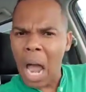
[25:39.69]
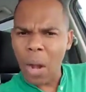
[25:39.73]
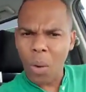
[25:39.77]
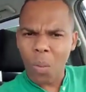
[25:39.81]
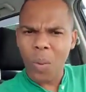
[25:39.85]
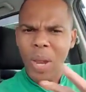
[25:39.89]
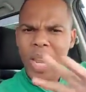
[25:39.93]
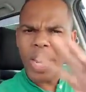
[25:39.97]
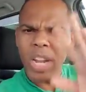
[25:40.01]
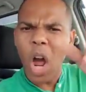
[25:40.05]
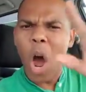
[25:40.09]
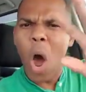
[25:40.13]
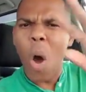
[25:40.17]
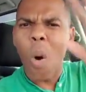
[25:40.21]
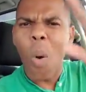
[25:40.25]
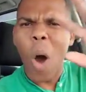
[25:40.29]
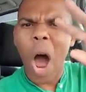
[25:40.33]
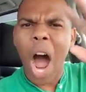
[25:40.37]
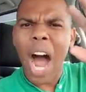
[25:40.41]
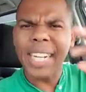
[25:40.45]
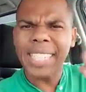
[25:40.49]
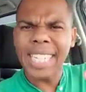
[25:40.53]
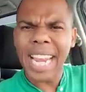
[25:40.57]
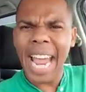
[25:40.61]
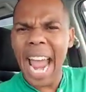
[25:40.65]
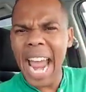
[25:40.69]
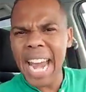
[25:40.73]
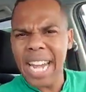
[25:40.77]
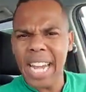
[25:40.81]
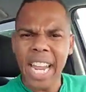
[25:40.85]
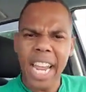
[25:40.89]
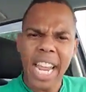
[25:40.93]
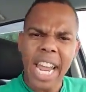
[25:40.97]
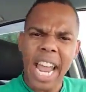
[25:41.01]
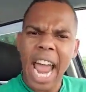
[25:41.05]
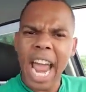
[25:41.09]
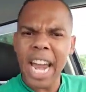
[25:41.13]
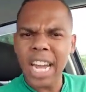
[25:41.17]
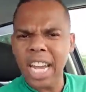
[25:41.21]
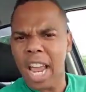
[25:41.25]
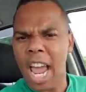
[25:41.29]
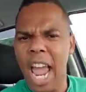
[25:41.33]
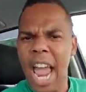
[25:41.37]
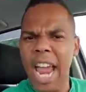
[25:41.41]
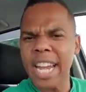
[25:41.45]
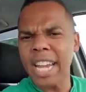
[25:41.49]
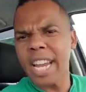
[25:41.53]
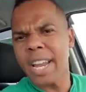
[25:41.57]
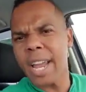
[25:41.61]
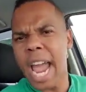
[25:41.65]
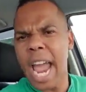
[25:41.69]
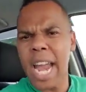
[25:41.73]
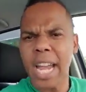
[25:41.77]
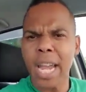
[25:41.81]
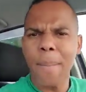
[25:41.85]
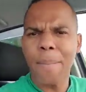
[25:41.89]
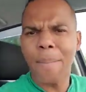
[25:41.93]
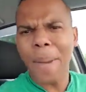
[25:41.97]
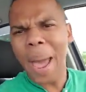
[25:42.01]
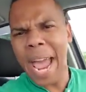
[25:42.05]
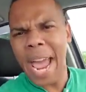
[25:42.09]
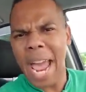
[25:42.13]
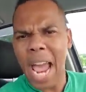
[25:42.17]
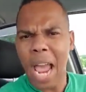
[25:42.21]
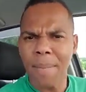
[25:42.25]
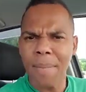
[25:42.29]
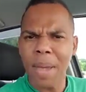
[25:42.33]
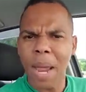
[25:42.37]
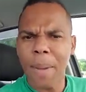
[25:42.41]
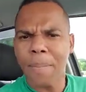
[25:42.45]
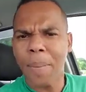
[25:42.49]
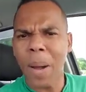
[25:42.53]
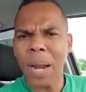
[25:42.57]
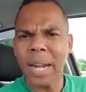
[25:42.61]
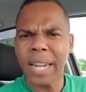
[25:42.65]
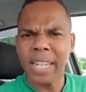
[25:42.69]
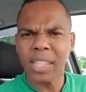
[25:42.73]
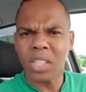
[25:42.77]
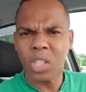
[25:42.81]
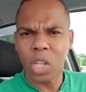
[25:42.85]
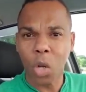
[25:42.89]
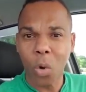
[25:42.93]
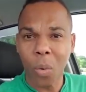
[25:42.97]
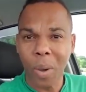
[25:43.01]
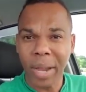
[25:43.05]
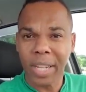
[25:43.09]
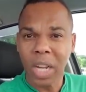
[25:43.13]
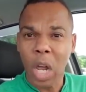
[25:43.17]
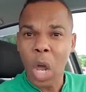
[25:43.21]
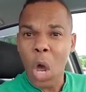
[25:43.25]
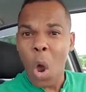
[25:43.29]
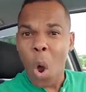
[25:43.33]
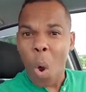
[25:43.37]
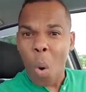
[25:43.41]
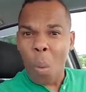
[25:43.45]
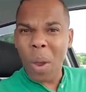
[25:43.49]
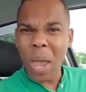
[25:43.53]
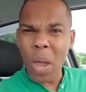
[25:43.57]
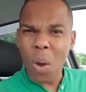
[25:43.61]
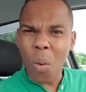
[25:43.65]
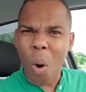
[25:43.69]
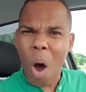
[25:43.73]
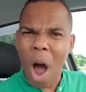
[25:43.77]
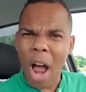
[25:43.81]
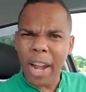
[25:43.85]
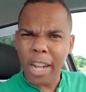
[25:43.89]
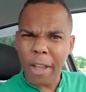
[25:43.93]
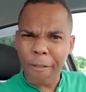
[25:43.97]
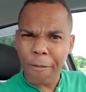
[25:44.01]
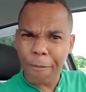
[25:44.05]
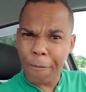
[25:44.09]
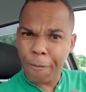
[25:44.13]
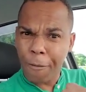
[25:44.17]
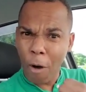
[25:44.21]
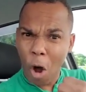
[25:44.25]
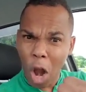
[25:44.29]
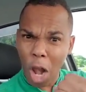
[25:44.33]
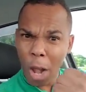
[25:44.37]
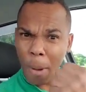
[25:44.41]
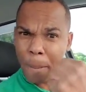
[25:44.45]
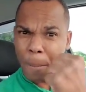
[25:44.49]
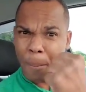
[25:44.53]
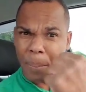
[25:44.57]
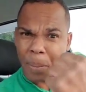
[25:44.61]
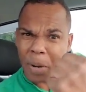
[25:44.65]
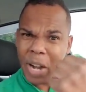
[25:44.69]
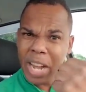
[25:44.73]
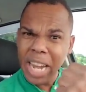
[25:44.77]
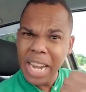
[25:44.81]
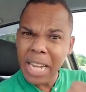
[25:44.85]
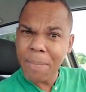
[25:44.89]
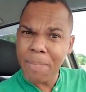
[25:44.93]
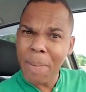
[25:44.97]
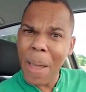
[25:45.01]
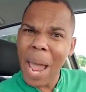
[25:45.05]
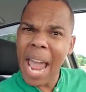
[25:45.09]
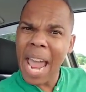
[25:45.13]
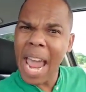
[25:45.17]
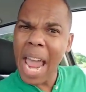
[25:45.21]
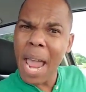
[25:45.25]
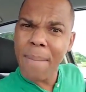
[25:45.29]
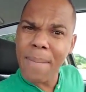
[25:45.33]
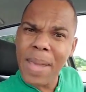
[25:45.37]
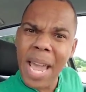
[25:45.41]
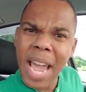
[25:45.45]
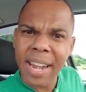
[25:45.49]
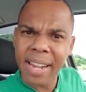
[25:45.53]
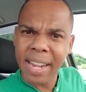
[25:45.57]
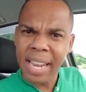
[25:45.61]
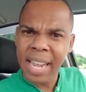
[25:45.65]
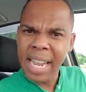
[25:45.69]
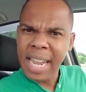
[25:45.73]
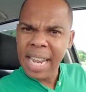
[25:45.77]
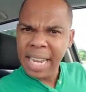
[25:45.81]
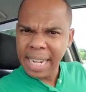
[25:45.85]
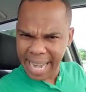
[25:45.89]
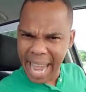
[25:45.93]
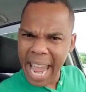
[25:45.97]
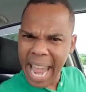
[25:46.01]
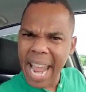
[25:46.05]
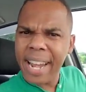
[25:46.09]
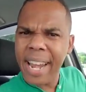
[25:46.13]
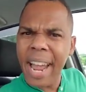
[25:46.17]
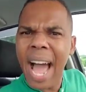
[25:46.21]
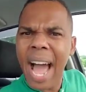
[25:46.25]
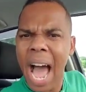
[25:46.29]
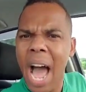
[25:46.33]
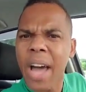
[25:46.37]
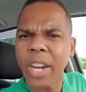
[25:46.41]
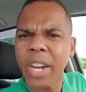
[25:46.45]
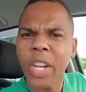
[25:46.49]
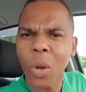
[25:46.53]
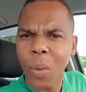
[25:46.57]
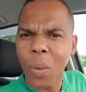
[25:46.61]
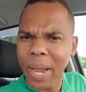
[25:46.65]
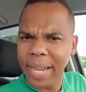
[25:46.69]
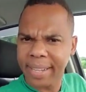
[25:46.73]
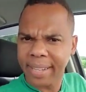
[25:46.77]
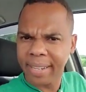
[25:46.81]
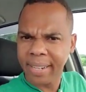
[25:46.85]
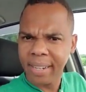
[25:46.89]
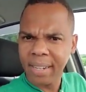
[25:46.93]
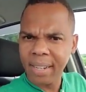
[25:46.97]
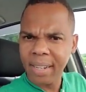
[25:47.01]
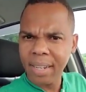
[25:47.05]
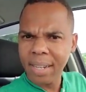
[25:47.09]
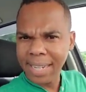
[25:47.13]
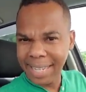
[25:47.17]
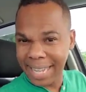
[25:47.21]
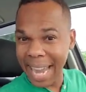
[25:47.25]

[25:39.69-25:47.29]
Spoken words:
And we don't want any Bahamian police to do it. We want the full breed Bahamian. They'll know how to do it.